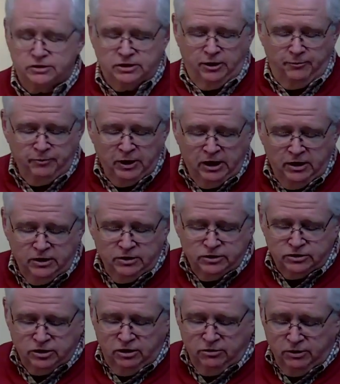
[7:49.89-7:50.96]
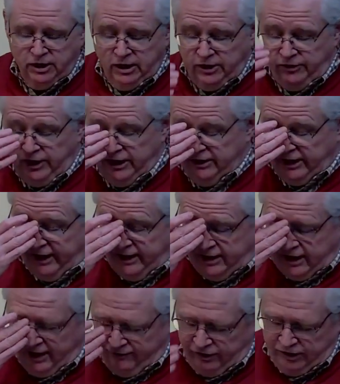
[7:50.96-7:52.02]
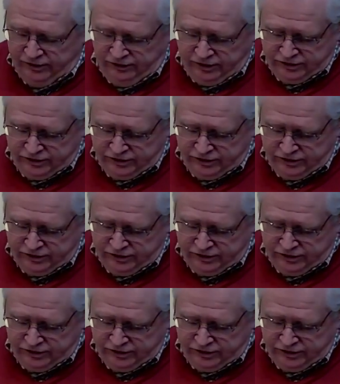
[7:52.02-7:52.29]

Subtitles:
So they like having